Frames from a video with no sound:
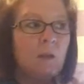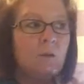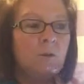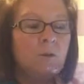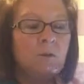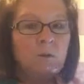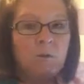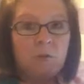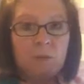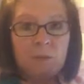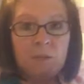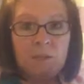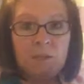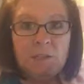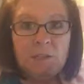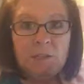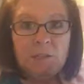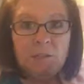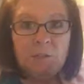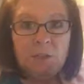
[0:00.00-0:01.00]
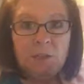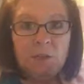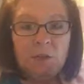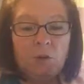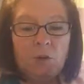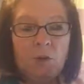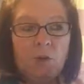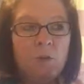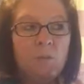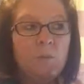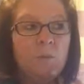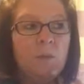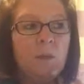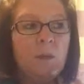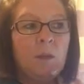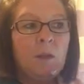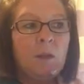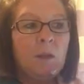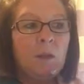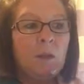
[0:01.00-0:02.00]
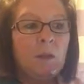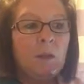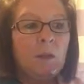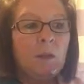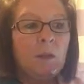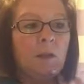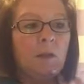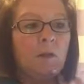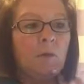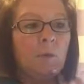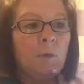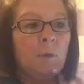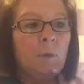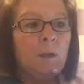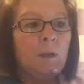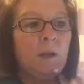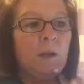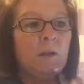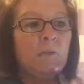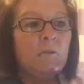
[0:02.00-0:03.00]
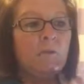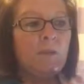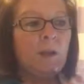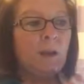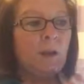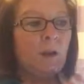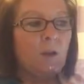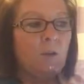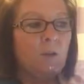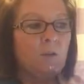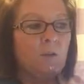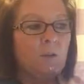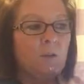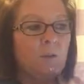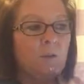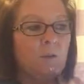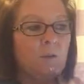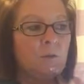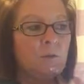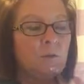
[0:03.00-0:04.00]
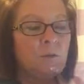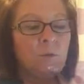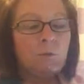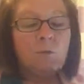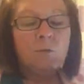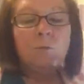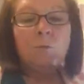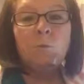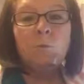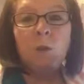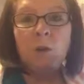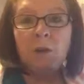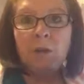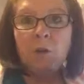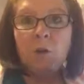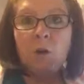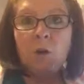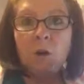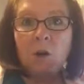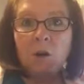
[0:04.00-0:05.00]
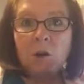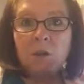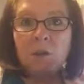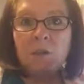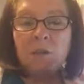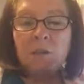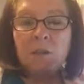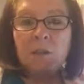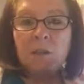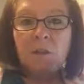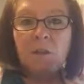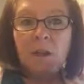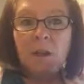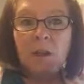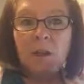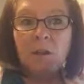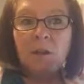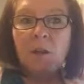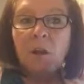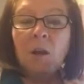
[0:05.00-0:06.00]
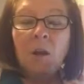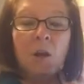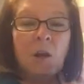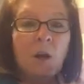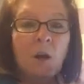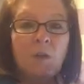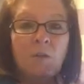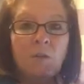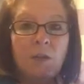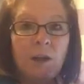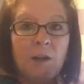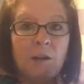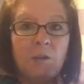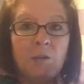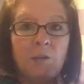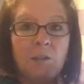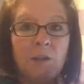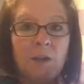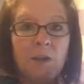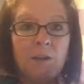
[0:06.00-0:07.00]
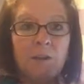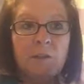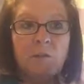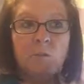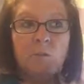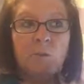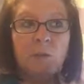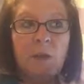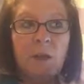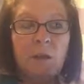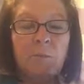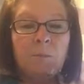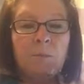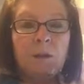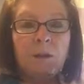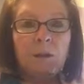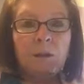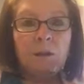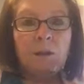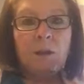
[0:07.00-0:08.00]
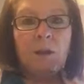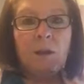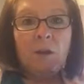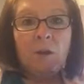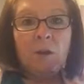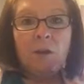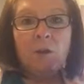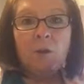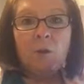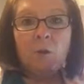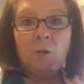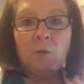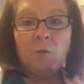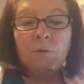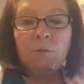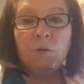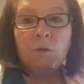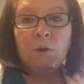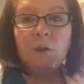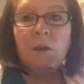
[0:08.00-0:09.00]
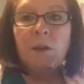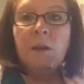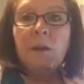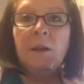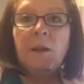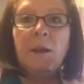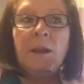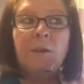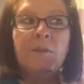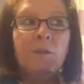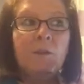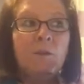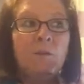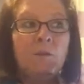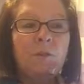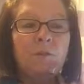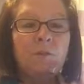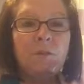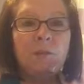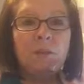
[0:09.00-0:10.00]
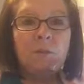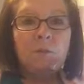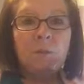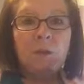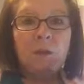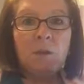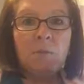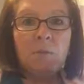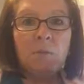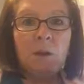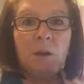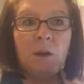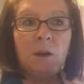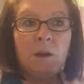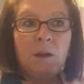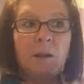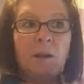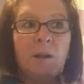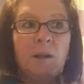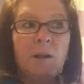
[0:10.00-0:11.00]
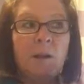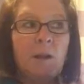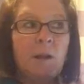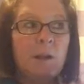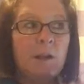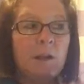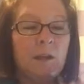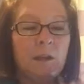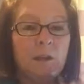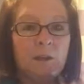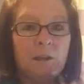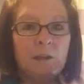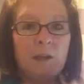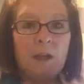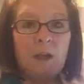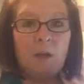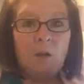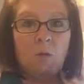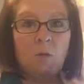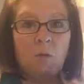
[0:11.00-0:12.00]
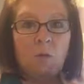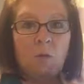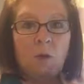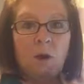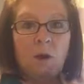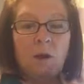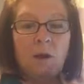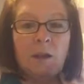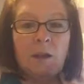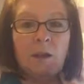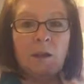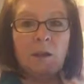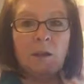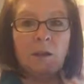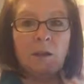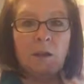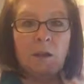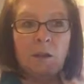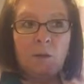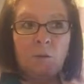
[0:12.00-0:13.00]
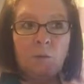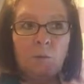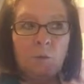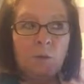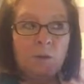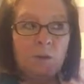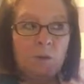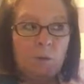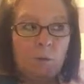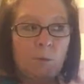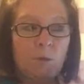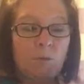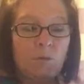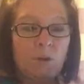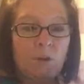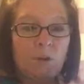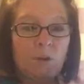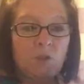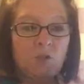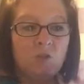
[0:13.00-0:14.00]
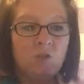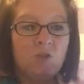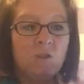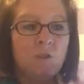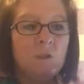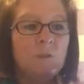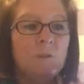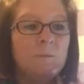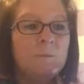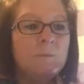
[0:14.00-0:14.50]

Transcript: who is my team leader, and we had found through running audits that our vital signs were not being carried over at the 15-minute mark, again at the hour mark, and again when they were finished.